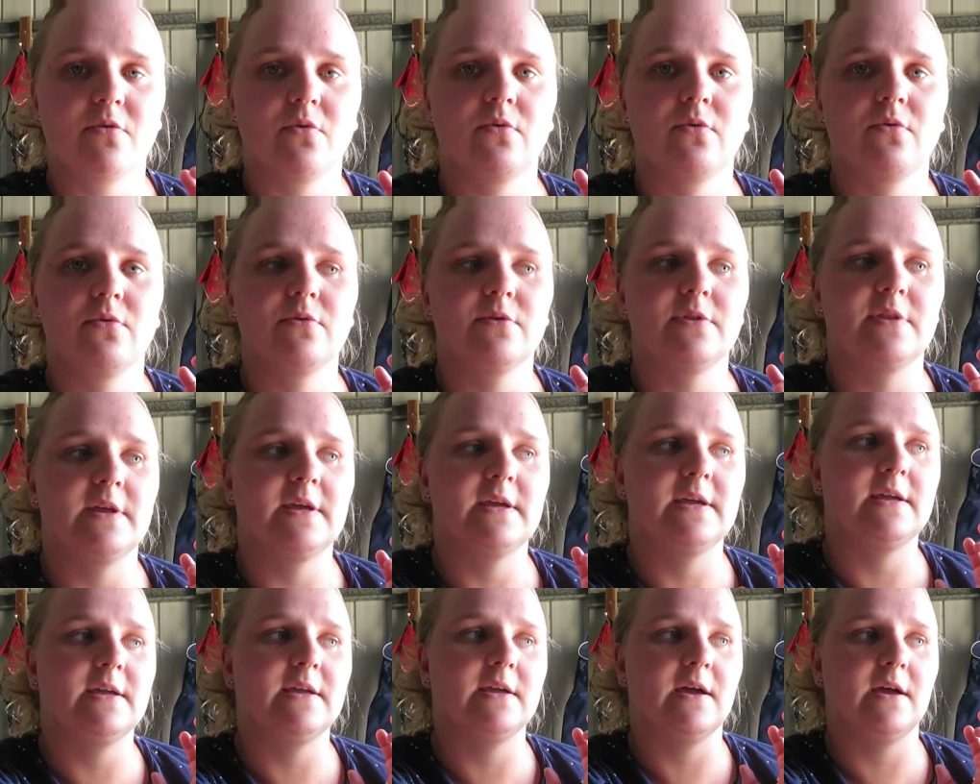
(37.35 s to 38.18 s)
all
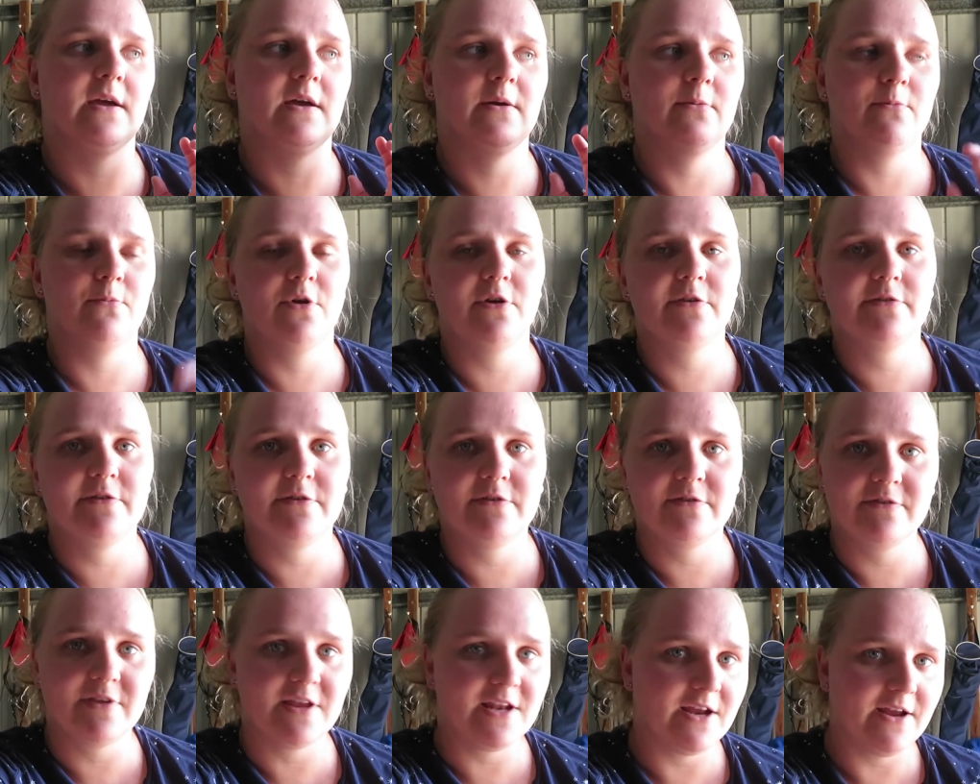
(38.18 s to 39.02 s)
the uh,
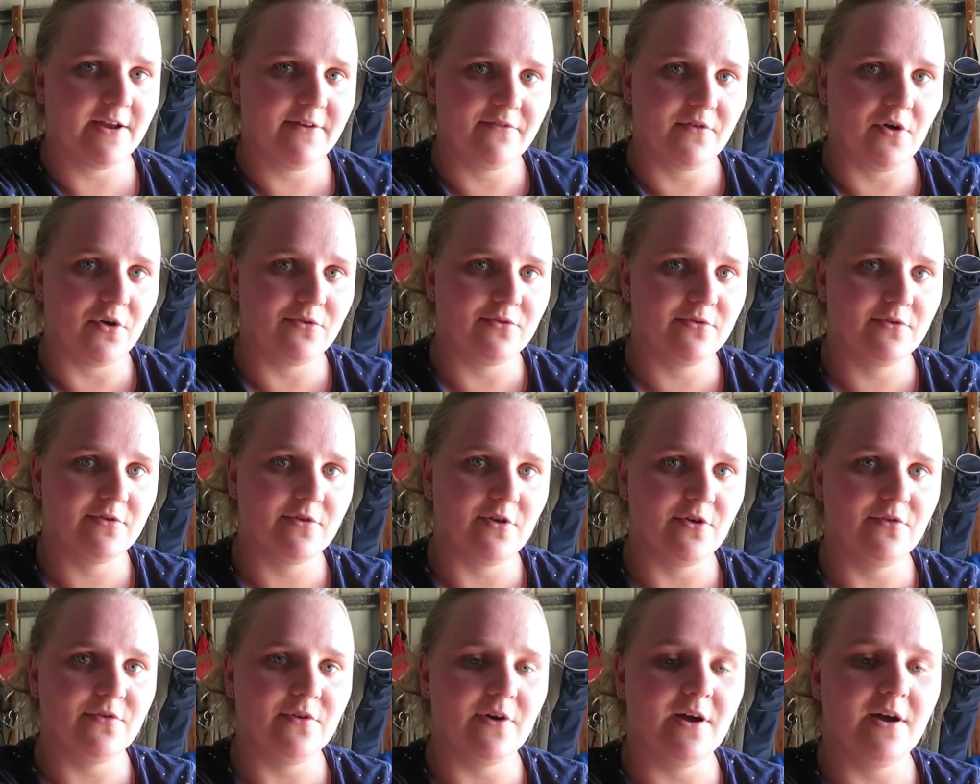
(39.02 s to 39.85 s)
presents that I've gotten
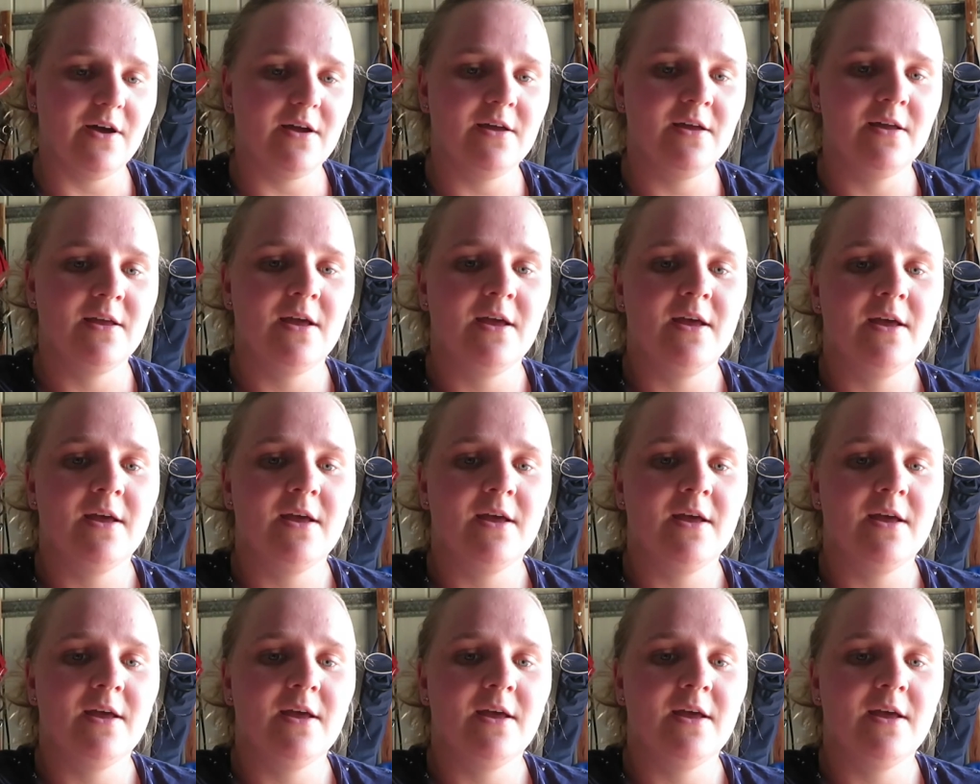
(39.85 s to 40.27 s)
so far